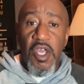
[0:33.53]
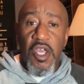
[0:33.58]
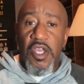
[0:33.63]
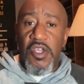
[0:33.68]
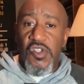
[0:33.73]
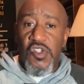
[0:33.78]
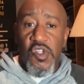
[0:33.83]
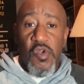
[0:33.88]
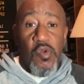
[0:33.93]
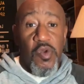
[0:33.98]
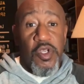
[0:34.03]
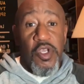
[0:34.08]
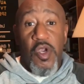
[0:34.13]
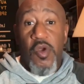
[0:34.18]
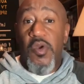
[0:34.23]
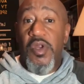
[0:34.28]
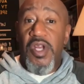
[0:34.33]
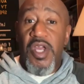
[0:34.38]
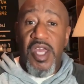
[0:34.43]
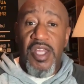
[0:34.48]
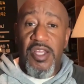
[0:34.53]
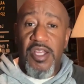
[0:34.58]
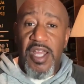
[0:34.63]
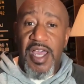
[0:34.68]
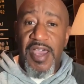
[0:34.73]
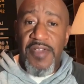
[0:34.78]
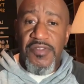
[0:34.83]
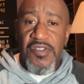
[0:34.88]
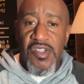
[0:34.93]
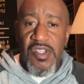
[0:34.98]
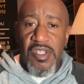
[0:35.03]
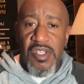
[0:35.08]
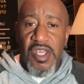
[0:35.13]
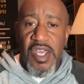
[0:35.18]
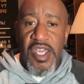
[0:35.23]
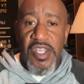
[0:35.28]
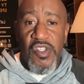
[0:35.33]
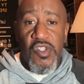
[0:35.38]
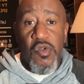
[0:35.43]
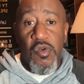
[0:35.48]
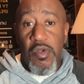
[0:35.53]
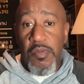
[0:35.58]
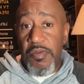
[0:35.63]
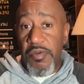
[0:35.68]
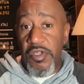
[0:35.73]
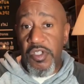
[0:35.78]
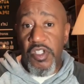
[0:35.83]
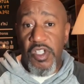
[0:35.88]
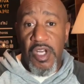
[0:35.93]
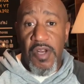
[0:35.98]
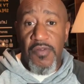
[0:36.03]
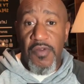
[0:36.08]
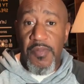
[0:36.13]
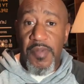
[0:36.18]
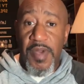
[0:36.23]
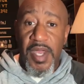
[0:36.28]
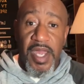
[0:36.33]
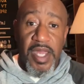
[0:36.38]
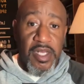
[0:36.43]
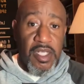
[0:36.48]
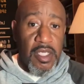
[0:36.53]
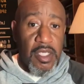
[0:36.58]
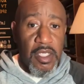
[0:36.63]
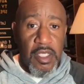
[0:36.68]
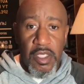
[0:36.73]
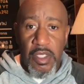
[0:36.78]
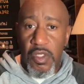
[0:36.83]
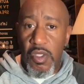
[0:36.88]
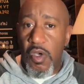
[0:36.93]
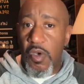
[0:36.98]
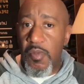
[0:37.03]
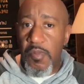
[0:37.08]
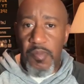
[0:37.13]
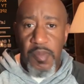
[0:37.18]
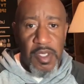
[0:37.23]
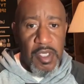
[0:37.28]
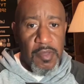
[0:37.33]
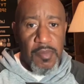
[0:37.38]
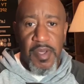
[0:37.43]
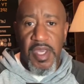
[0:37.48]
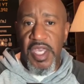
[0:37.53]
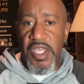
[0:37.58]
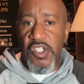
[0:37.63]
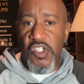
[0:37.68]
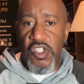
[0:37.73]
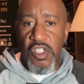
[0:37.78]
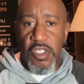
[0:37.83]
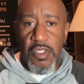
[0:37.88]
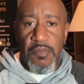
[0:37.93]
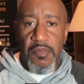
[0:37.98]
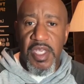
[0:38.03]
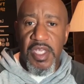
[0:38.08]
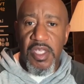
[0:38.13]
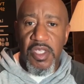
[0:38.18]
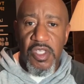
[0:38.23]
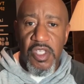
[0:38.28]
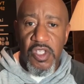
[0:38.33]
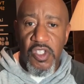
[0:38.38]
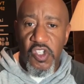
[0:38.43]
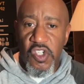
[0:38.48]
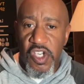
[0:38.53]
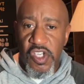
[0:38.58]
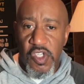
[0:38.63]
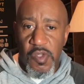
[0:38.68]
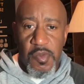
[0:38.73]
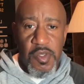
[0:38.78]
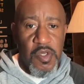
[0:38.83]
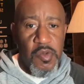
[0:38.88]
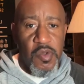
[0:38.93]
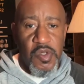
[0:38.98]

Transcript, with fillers: So we're going on live tonight. So we appreciate everybody, you know, being patient, making the adjustment.